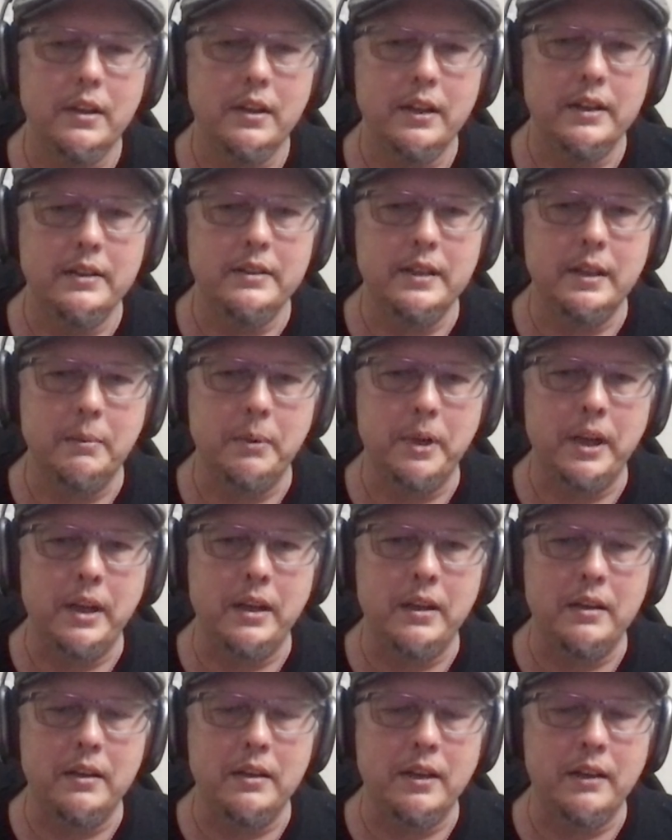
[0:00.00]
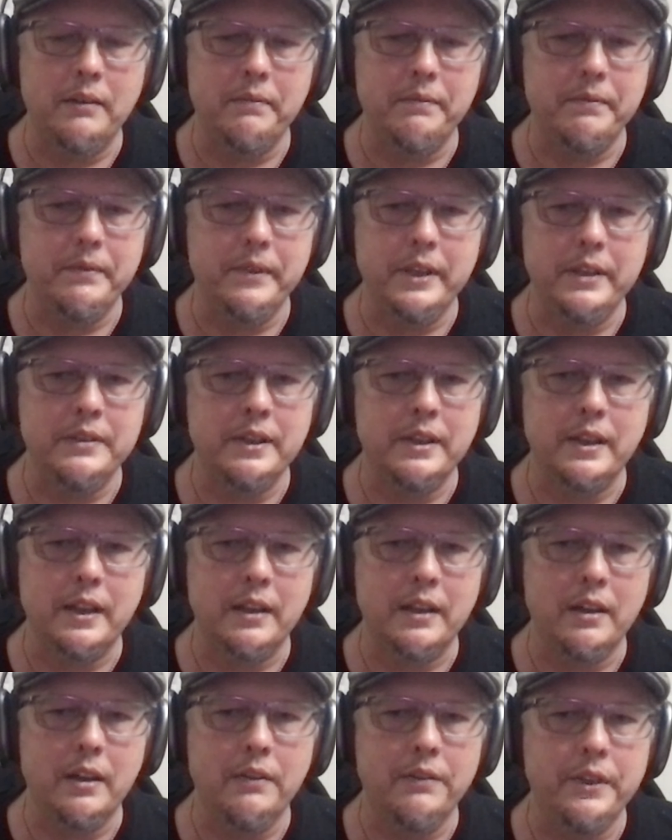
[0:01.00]
he's like, "Man," he's like, "I
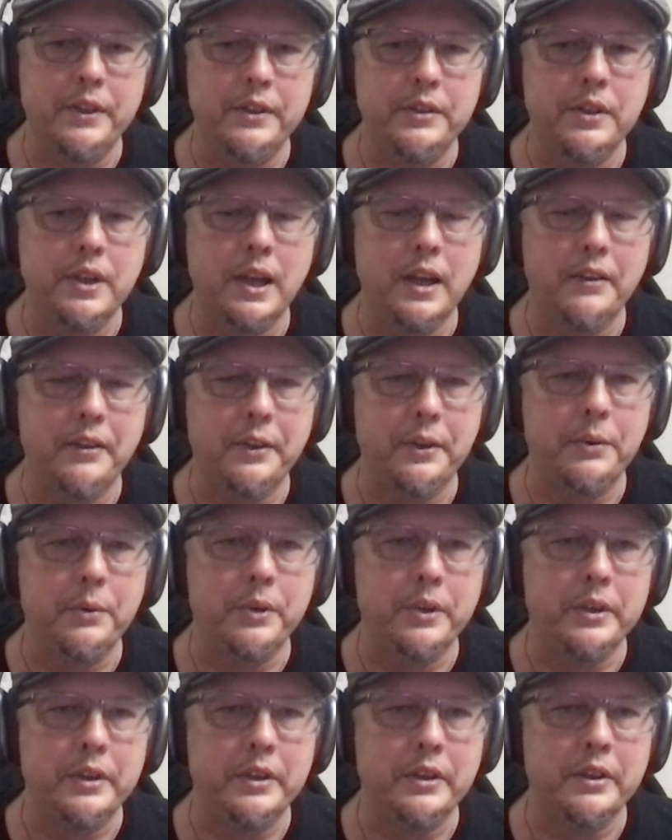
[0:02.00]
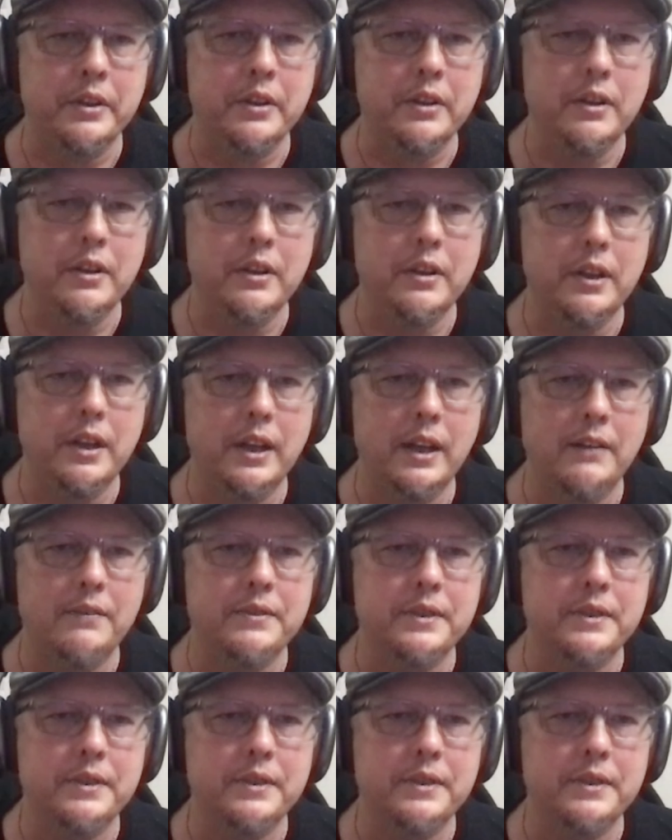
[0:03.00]
love that you got through it and you're good." And I've